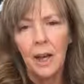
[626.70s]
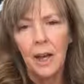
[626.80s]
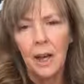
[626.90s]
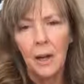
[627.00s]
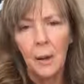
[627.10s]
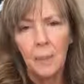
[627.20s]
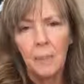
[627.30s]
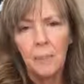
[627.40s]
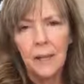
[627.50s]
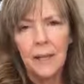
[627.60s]

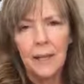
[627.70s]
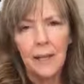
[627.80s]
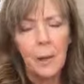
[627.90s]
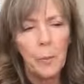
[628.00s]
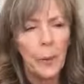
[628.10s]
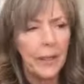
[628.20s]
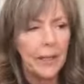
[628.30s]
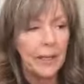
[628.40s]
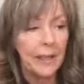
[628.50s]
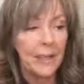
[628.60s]

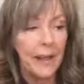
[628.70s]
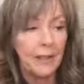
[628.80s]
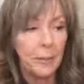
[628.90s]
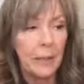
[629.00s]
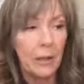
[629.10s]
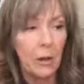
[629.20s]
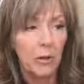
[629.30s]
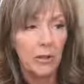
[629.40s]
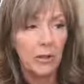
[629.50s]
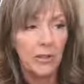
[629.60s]
But it lasts me
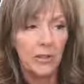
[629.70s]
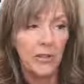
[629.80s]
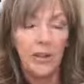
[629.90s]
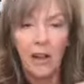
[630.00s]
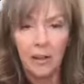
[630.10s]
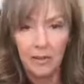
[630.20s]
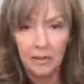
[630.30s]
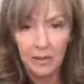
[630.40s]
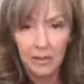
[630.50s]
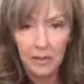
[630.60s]
longer because they're
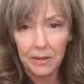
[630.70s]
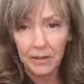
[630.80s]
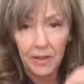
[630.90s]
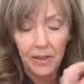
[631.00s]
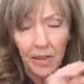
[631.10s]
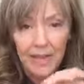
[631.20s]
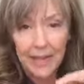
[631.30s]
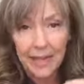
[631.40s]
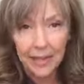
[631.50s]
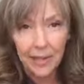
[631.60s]
not
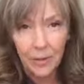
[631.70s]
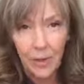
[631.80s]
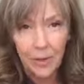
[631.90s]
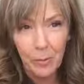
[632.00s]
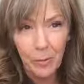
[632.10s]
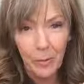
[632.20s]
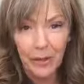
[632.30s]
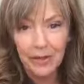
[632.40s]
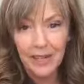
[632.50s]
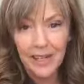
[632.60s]
dated, so I can put
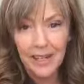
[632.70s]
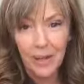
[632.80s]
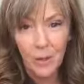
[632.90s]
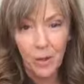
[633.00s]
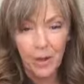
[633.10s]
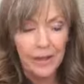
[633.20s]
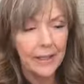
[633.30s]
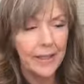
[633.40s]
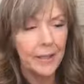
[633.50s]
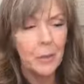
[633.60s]
whatever date I want in
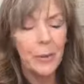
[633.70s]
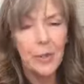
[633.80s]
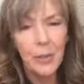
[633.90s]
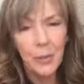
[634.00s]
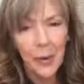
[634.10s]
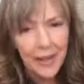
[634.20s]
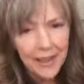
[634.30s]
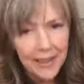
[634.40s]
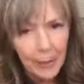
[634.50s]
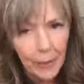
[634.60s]
here. But the
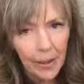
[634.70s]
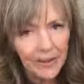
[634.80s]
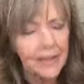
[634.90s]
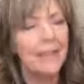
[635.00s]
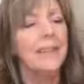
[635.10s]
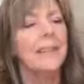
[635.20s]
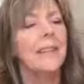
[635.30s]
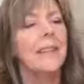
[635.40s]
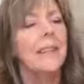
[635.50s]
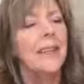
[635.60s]
great thing about
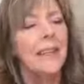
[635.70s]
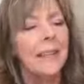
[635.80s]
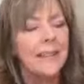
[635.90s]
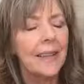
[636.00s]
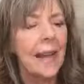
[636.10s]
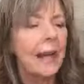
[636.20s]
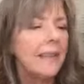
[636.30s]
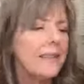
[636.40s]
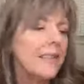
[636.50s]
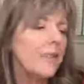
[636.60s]
this is it
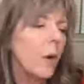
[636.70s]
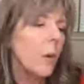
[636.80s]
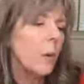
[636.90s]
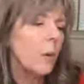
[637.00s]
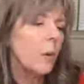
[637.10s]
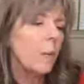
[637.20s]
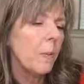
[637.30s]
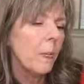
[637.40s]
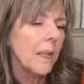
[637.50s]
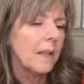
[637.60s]
has this
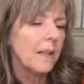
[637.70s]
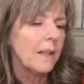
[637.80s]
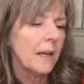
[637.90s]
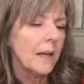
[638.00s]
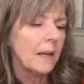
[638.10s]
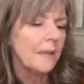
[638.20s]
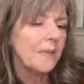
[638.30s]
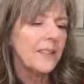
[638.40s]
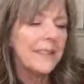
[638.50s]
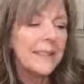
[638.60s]
whole
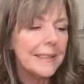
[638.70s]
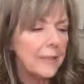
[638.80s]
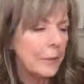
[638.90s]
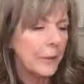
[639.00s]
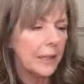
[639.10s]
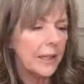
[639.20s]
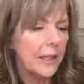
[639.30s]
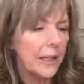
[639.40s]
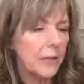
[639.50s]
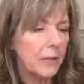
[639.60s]
system in
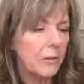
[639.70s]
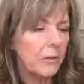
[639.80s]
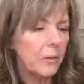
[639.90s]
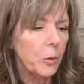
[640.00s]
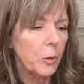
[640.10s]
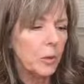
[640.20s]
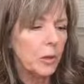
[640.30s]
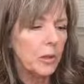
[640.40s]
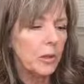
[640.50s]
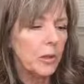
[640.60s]
here for